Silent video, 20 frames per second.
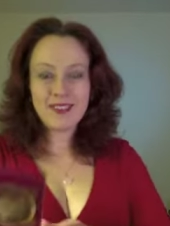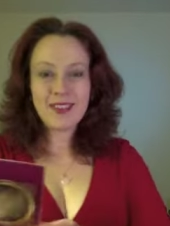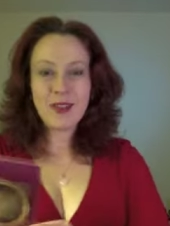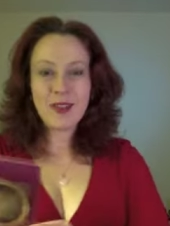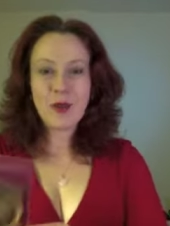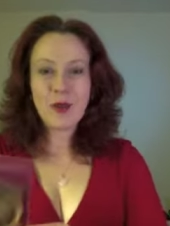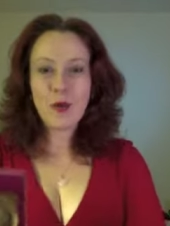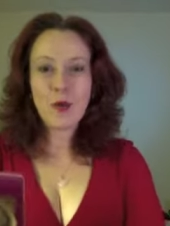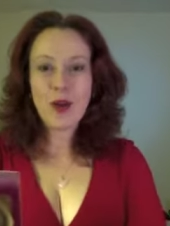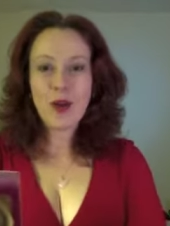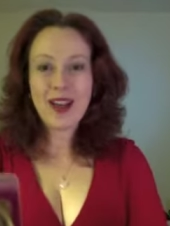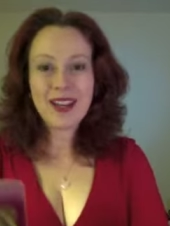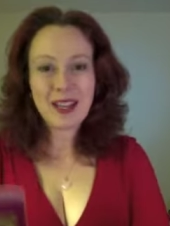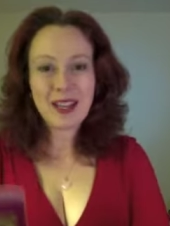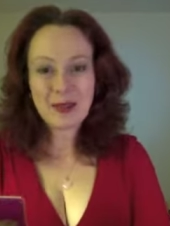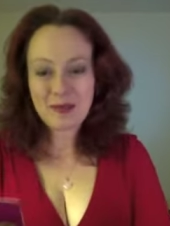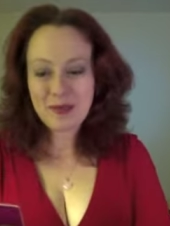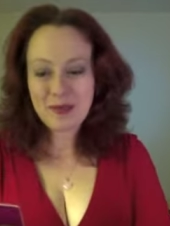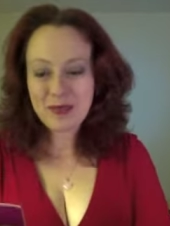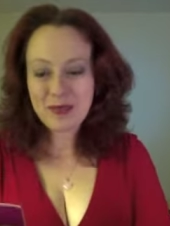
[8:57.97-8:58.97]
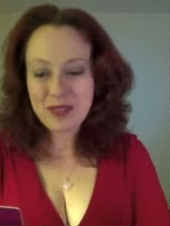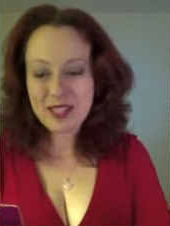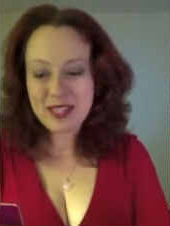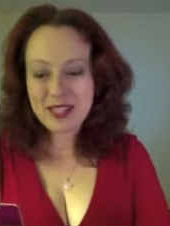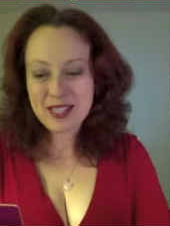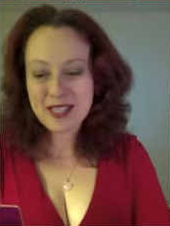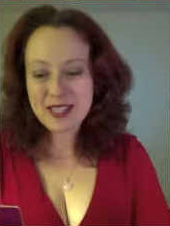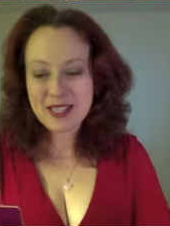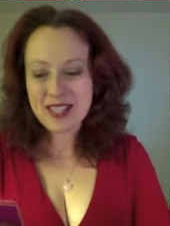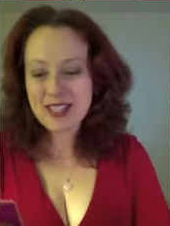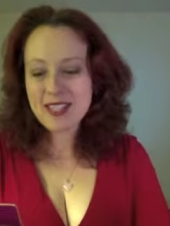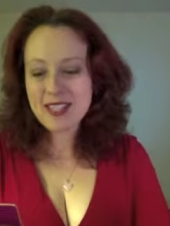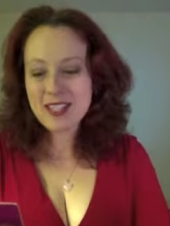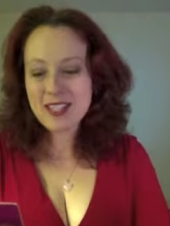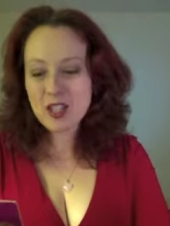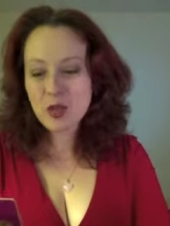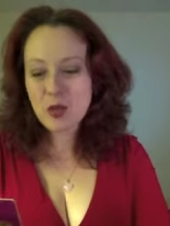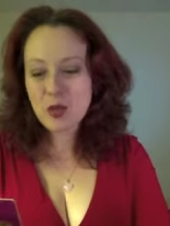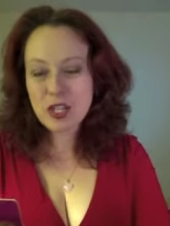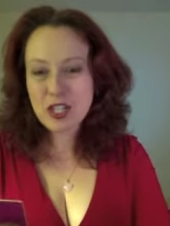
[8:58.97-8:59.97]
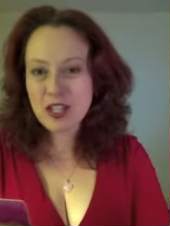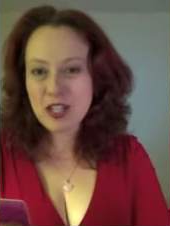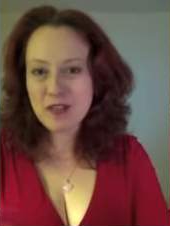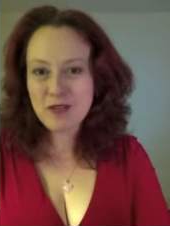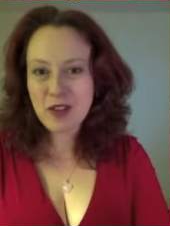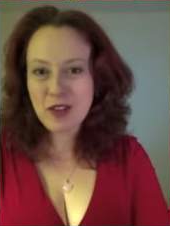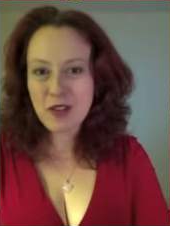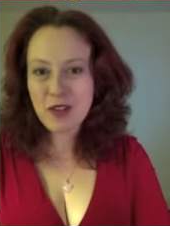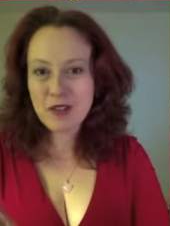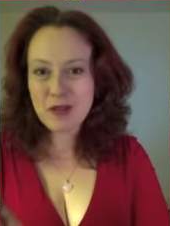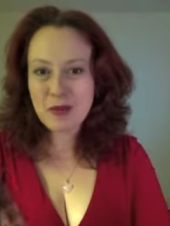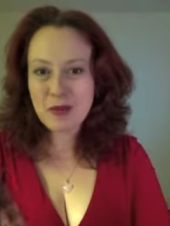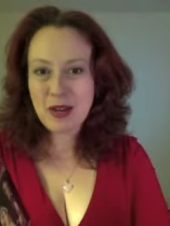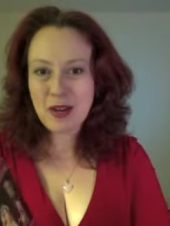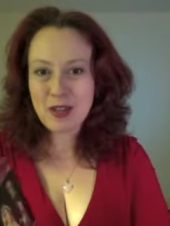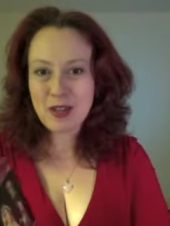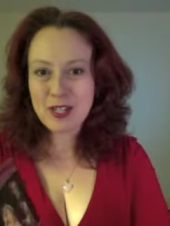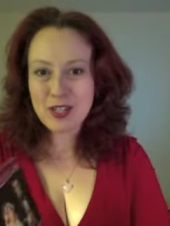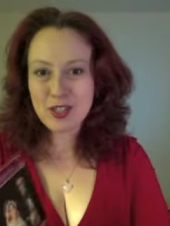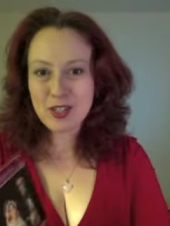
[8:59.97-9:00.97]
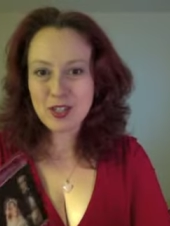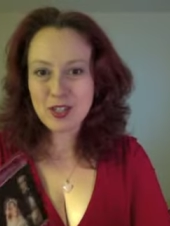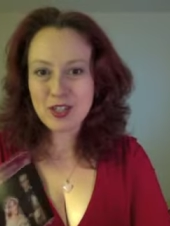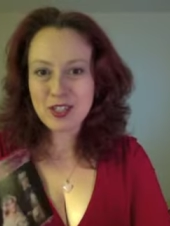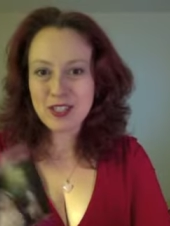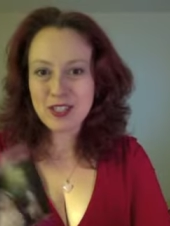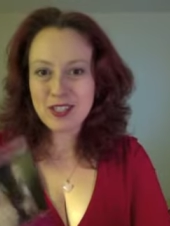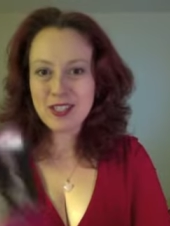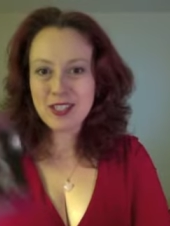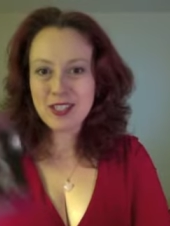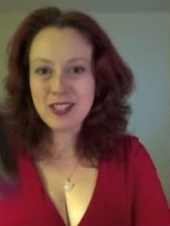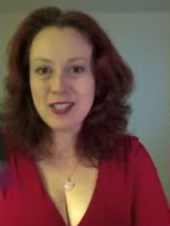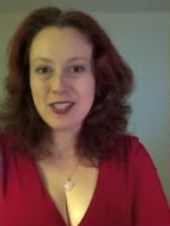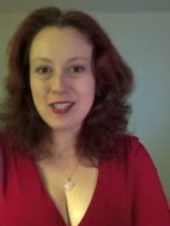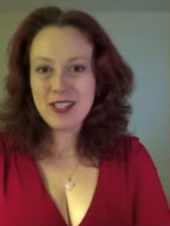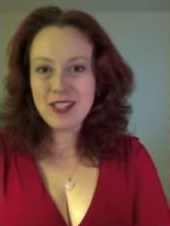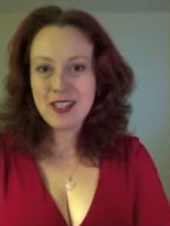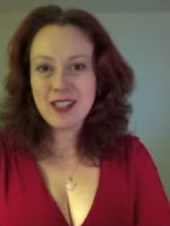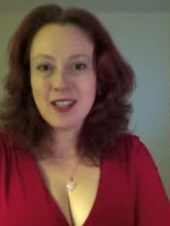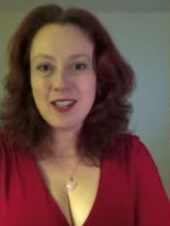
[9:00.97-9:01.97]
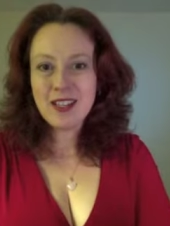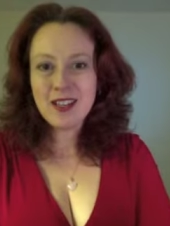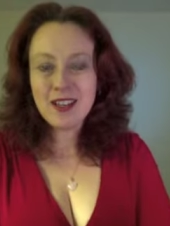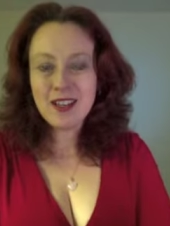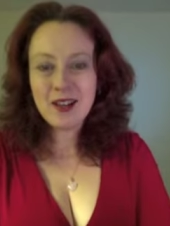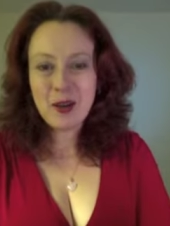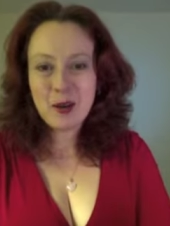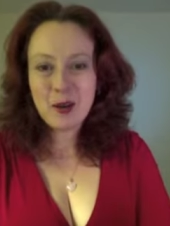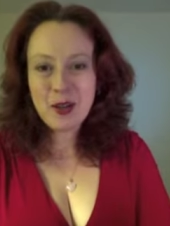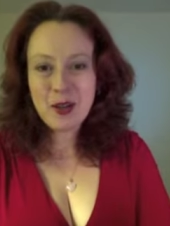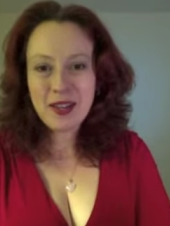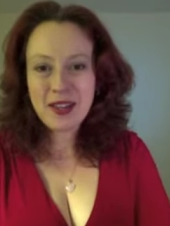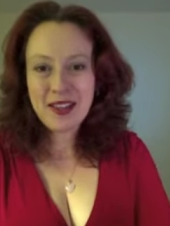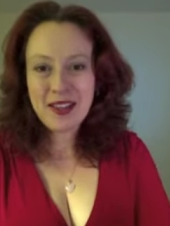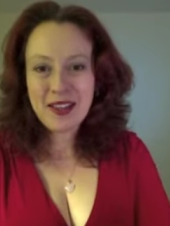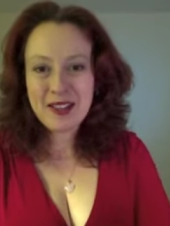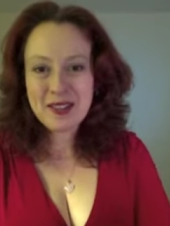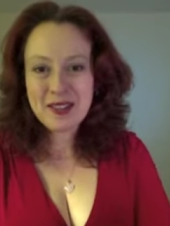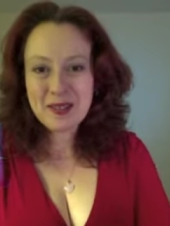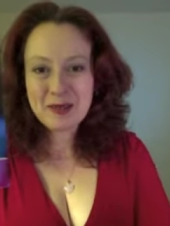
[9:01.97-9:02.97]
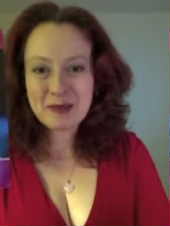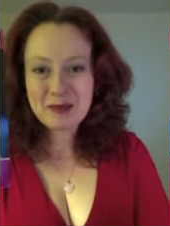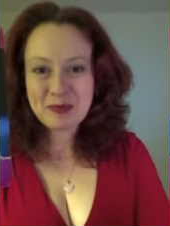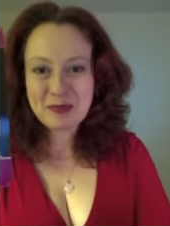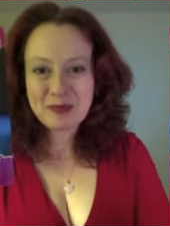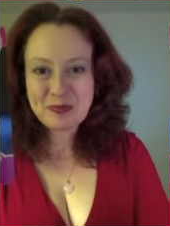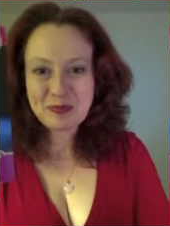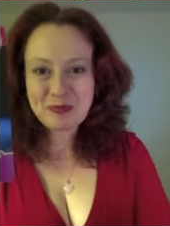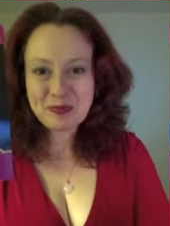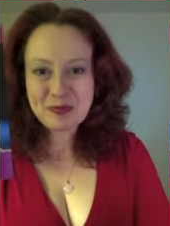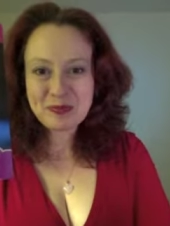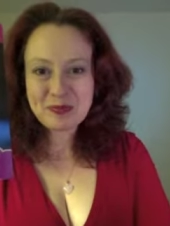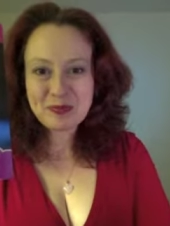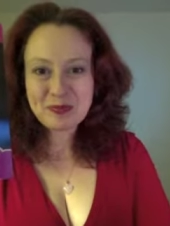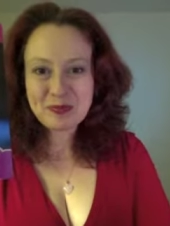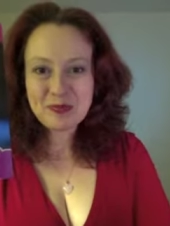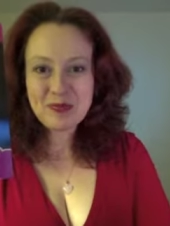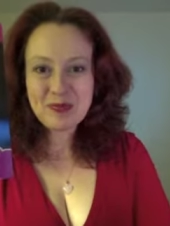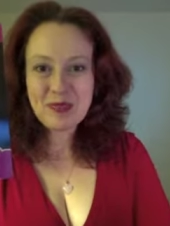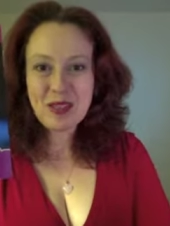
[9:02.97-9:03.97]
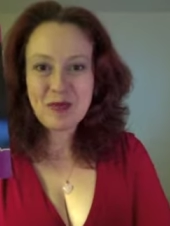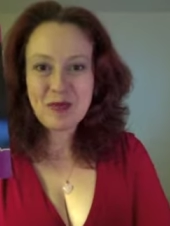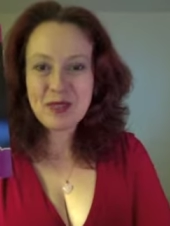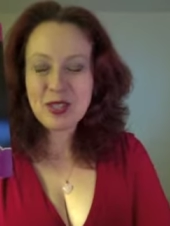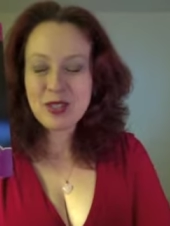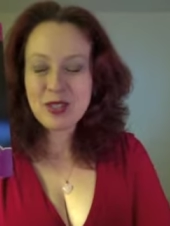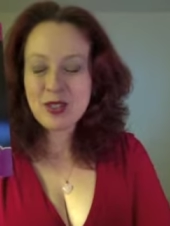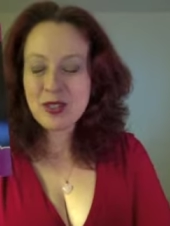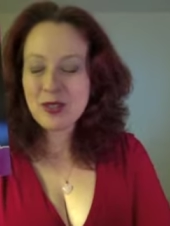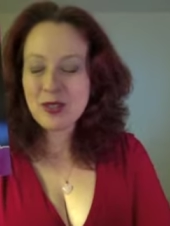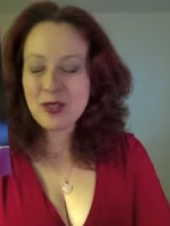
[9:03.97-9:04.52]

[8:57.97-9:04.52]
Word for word: wedding. It says, This situation involves marriage. Okay, guys, let me just tune